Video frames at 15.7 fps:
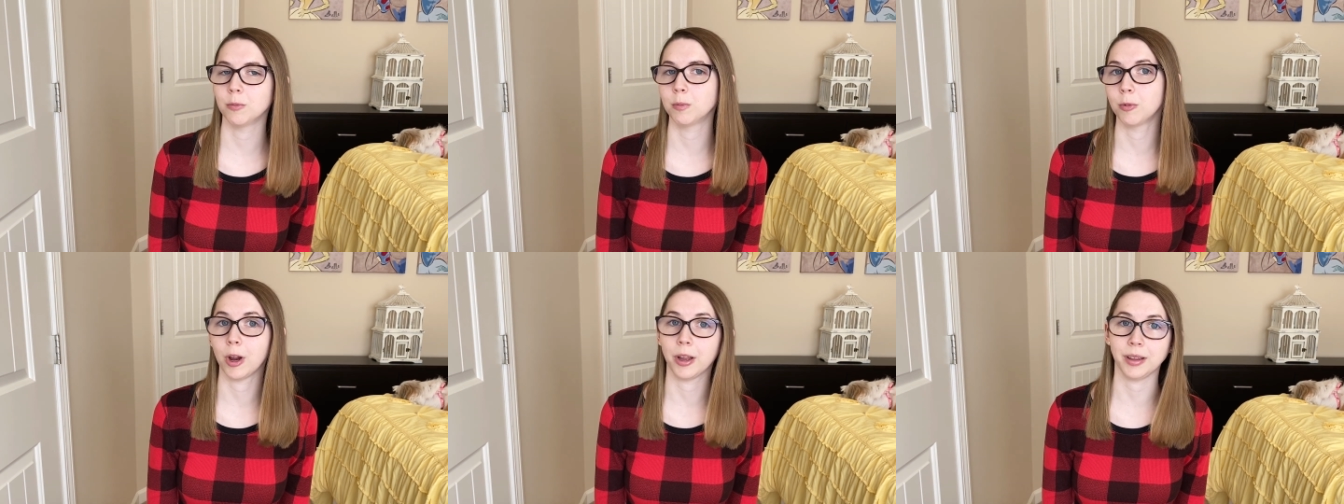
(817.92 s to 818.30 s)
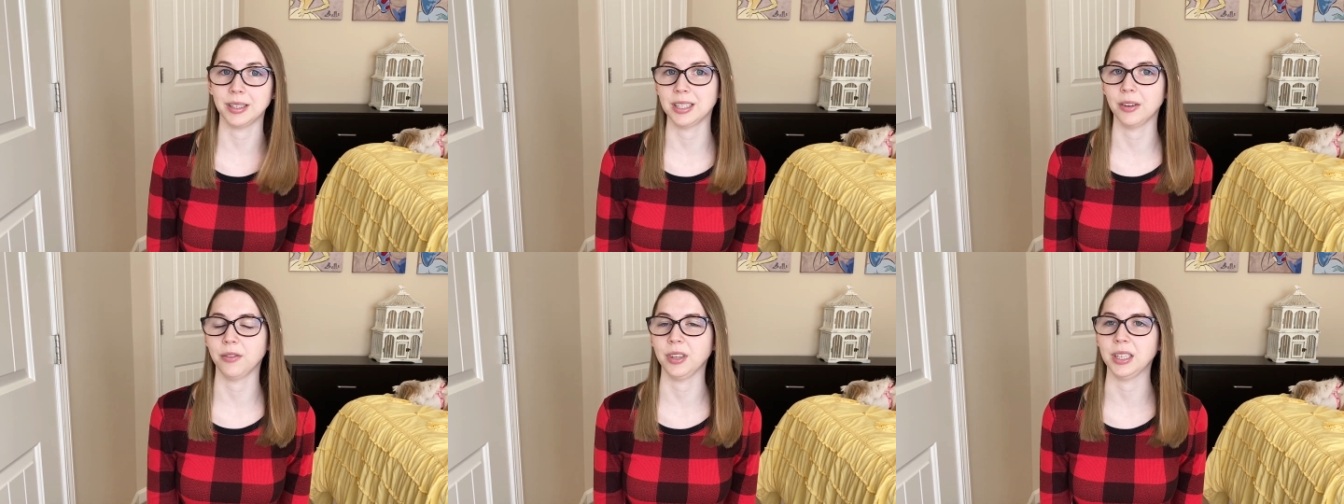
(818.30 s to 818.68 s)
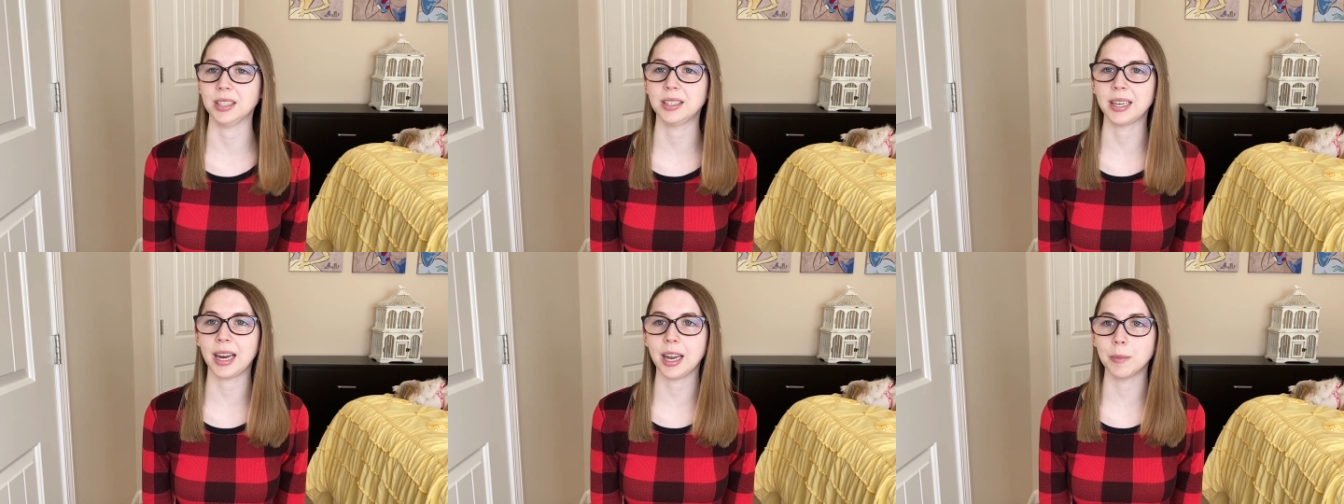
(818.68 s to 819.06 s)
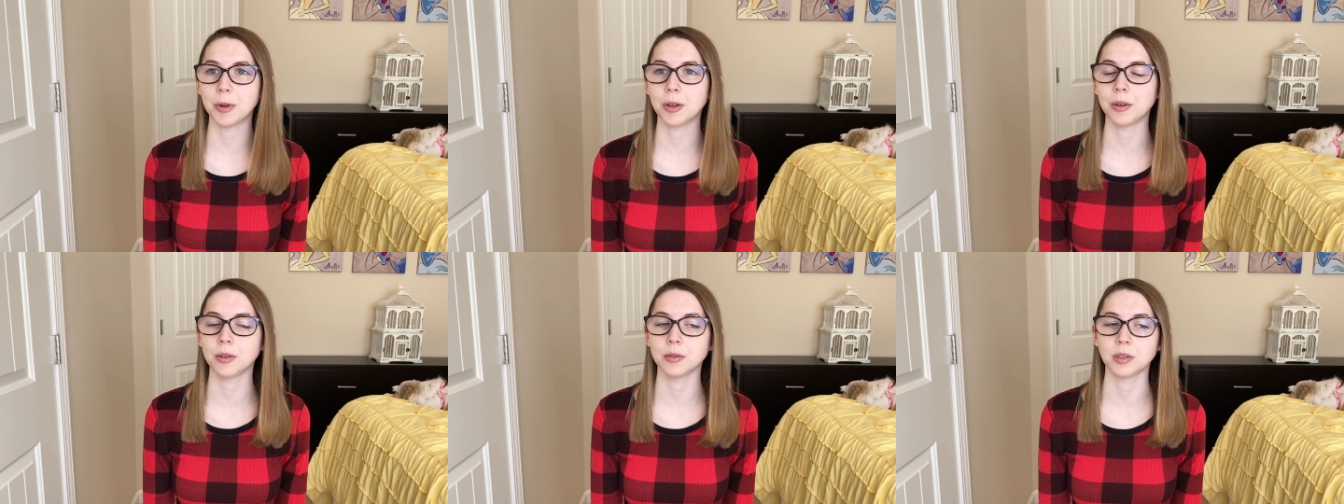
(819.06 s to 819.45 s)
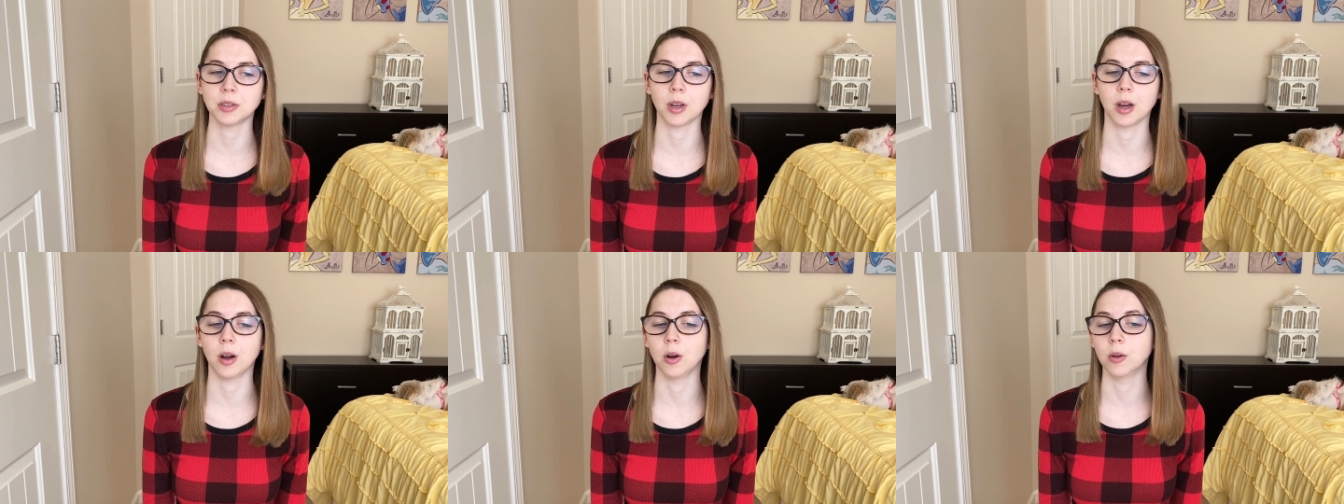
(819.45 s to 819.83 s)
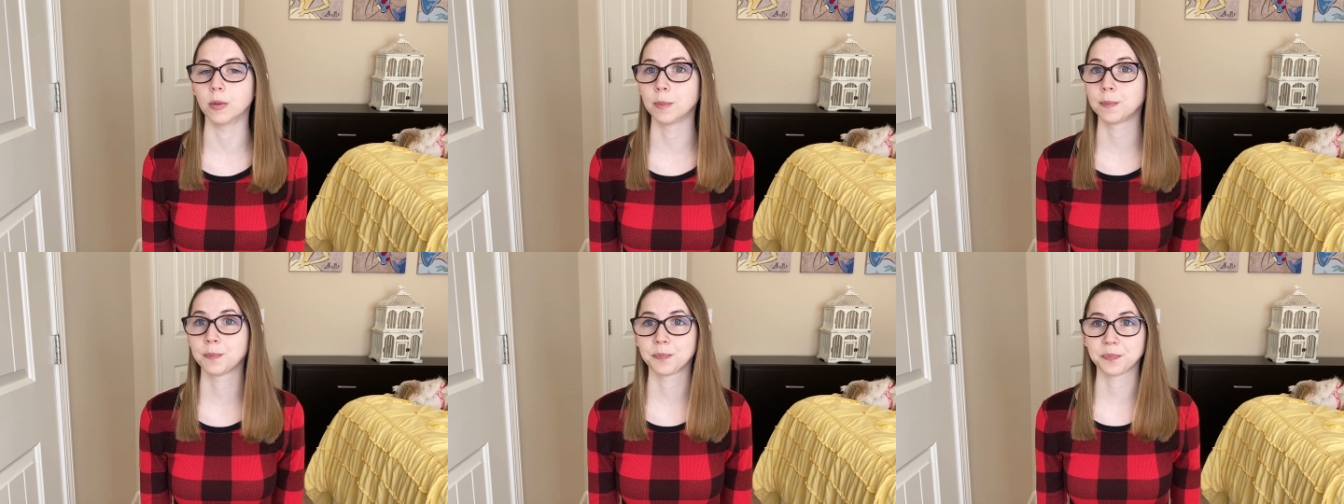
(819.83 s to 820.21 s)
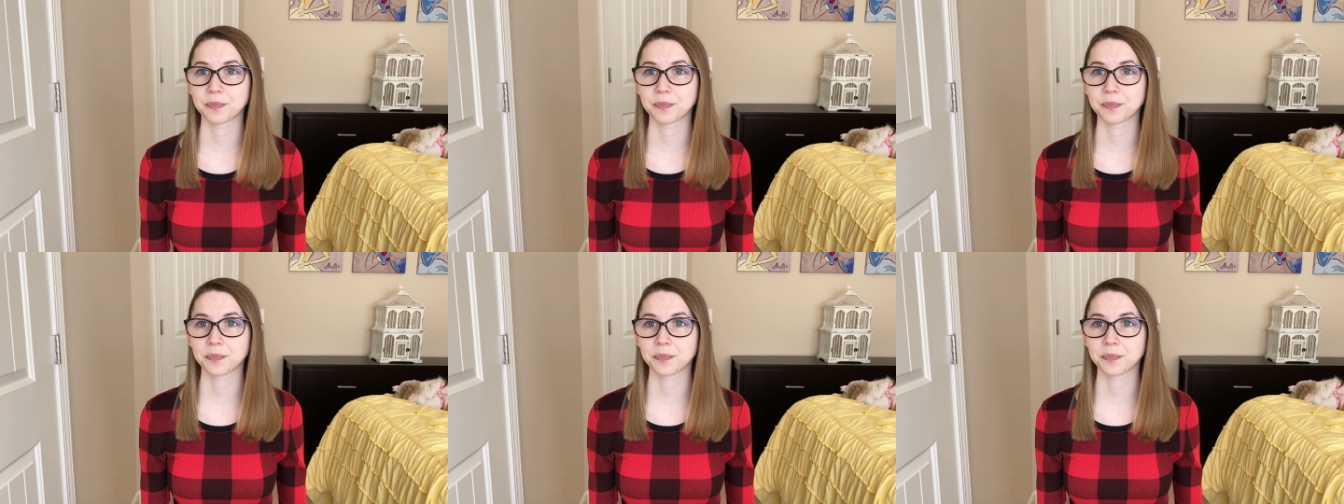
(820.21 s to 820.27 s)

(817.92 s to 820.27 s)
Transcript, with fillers: relatively stable. So